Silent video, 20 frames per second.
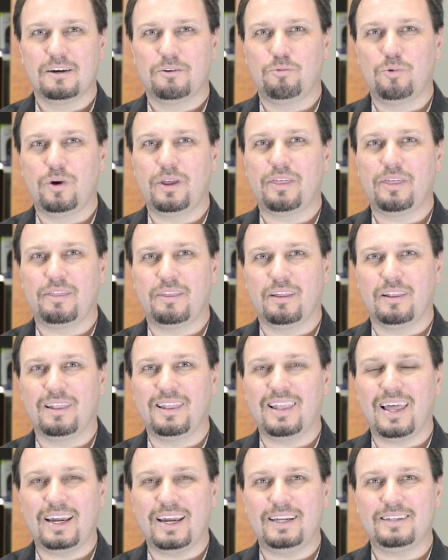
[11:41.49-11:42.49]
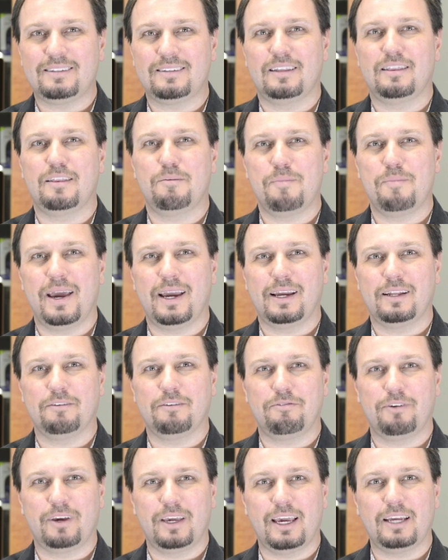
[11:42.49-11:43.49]
with the light and the
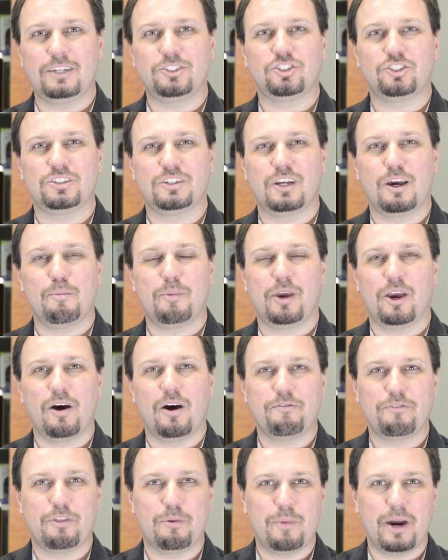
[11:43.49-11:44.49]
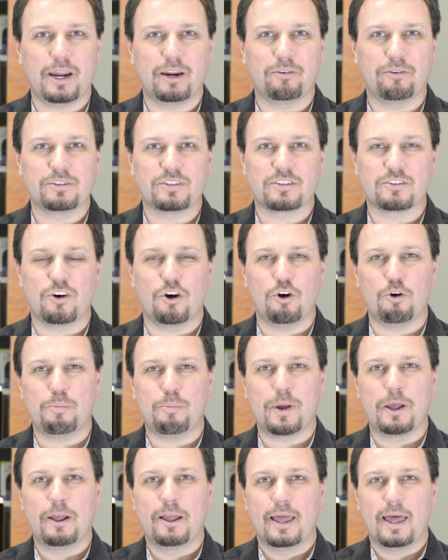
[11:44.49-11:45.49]
magnification coming off the
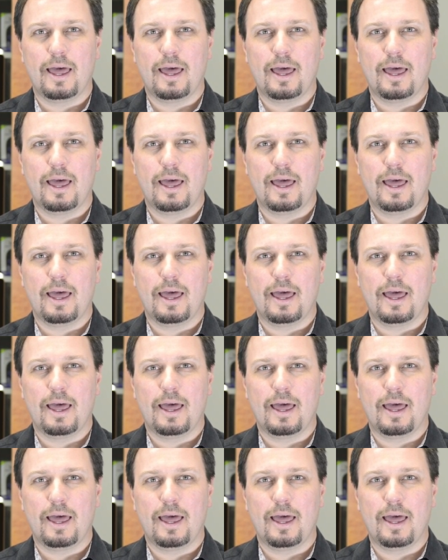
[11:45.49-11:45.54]
microscope.